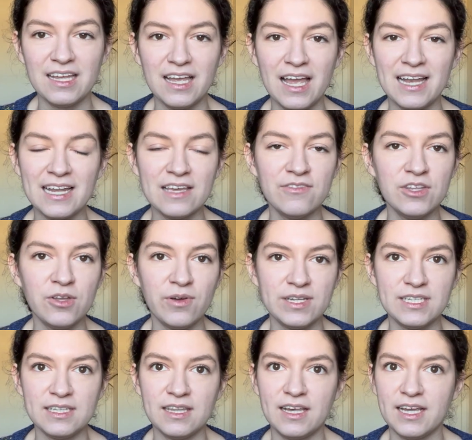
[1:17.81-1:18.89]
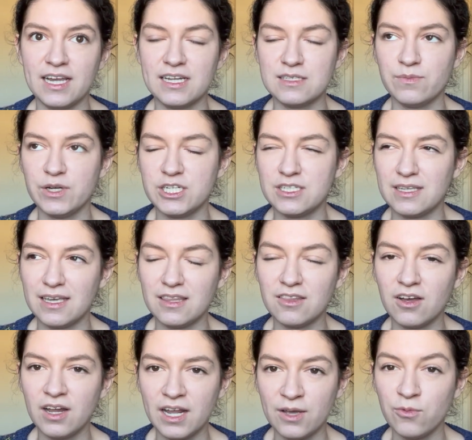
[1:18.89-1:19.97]
And even though I didn't like it as much as I
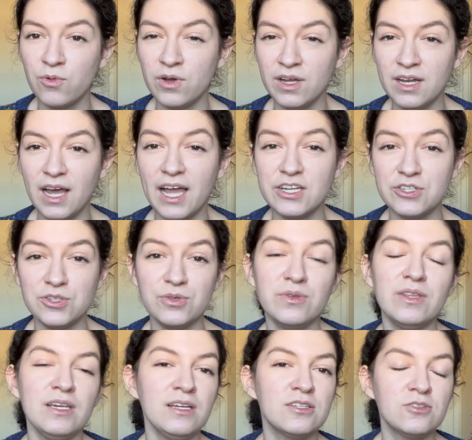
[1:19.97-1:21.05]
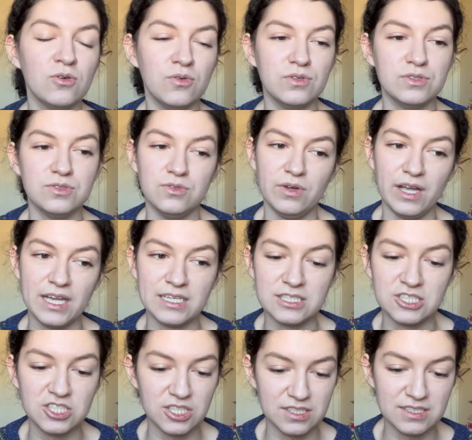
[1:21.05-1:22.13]
thought I would, I do think Tolstoy is
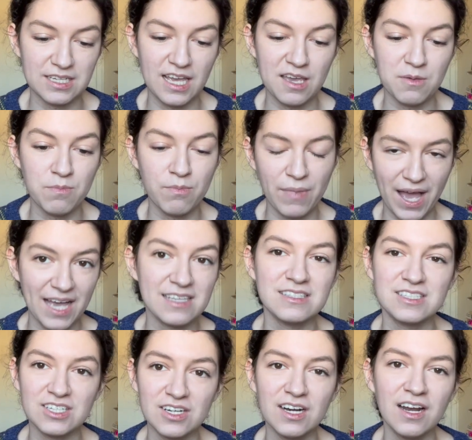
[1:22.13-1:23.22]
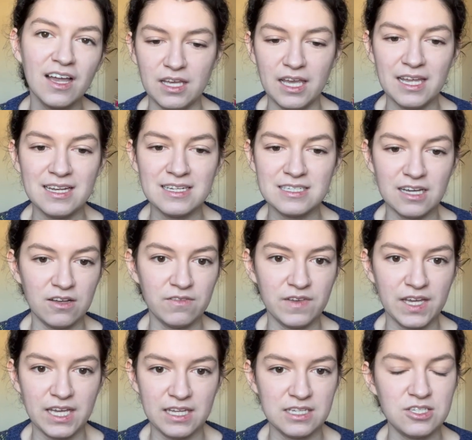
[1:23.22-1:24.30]
just a master in
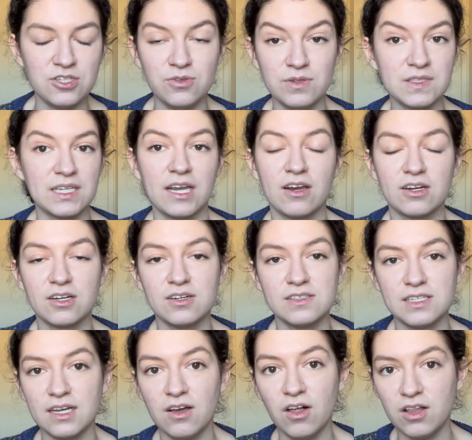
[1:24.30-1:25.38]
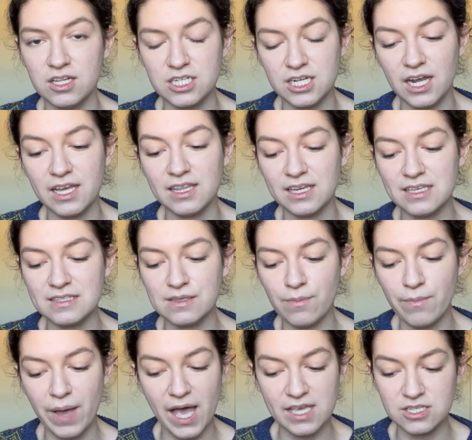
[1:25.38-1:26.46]
delving into his character's psychology. I think he's a
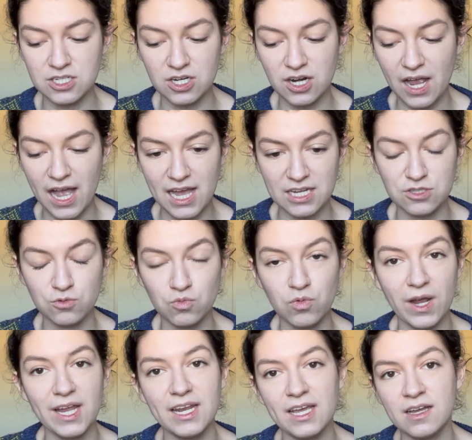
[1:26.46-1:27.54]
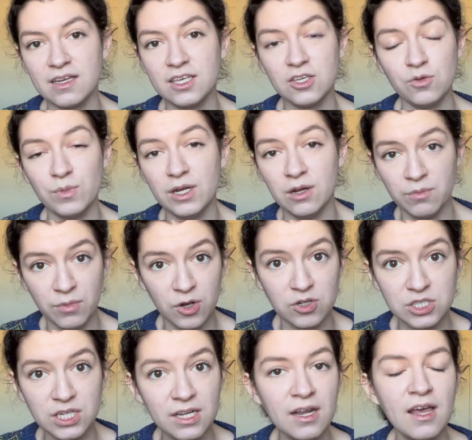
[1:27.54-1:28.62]
master at writing human
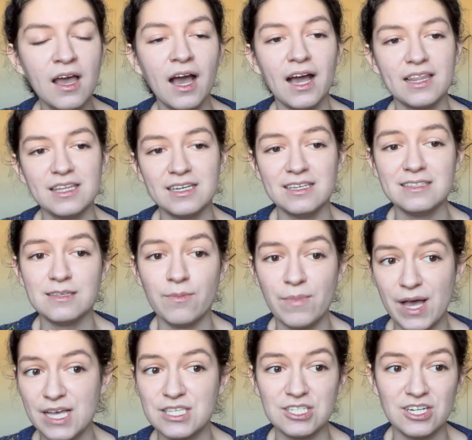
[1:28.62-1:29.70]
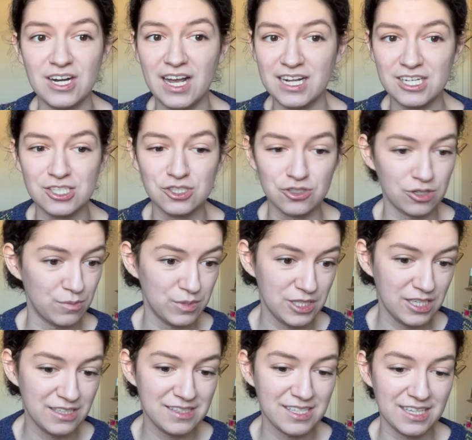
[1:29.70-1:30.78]
emotion. I think he's a master at
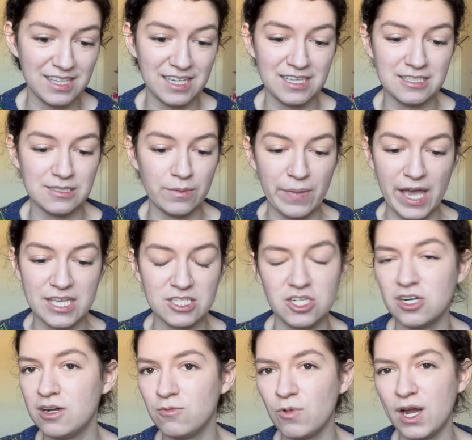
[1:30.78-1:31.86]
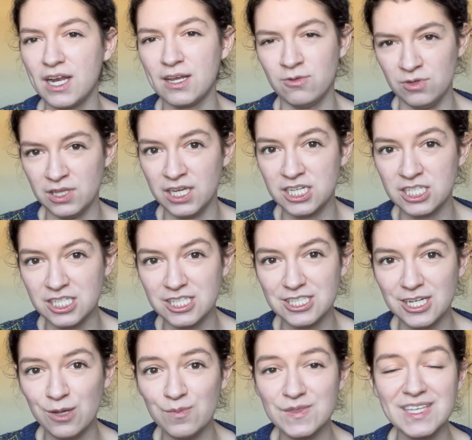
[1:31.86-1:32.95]
descriptions. I think he's a master at writing
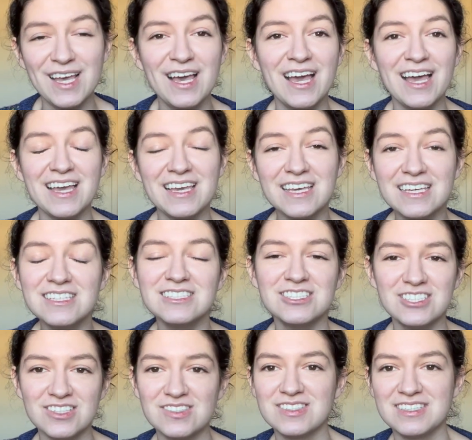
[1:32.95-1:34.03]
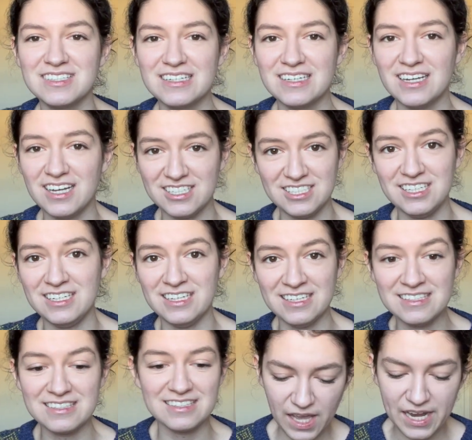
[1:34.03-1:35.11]
relationships. He is just a
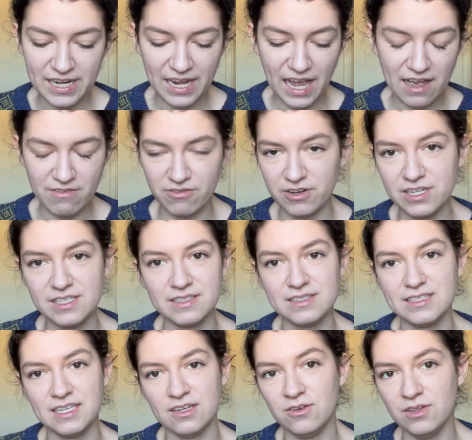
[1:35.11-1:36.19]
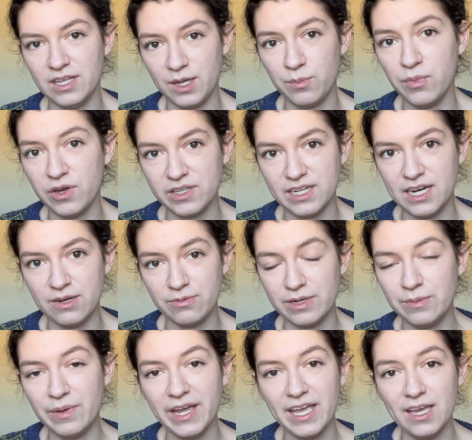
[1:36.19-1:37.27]
genius. And every single like book that I read
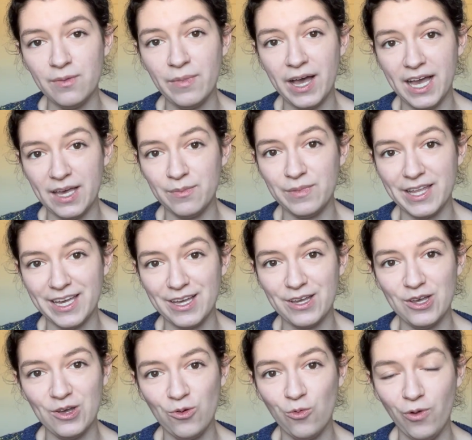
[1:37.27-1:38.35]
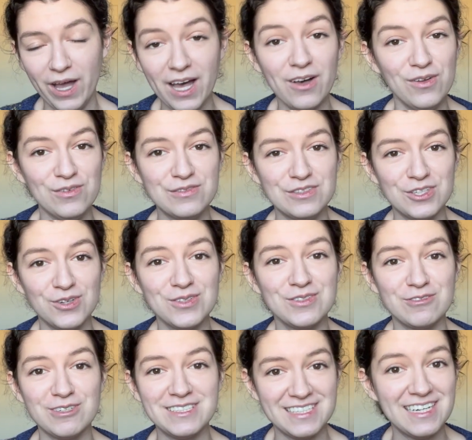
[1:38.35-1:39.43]
by him, I am like, wow,
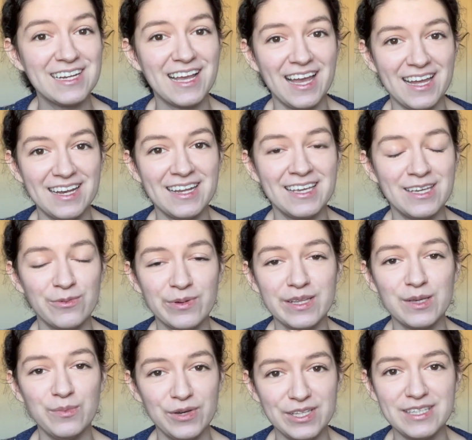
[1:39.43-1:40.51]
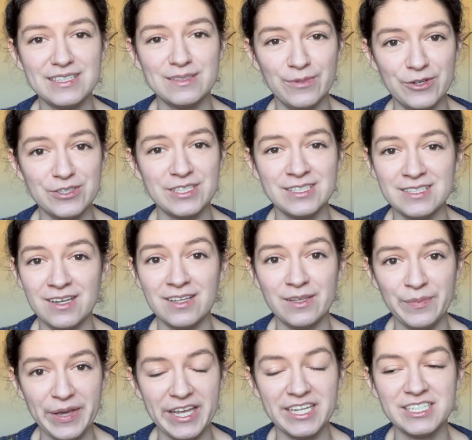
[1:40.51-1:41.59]
Tolstoy did it again. He really put these emotions on the
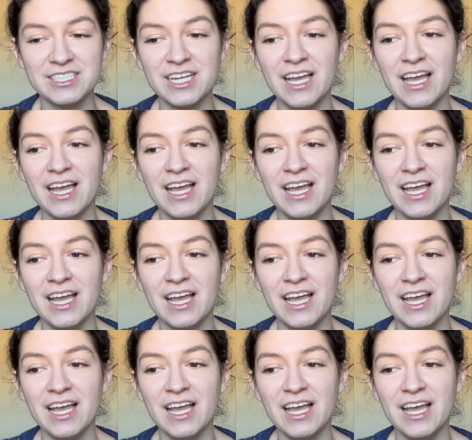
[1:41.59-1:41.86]
page.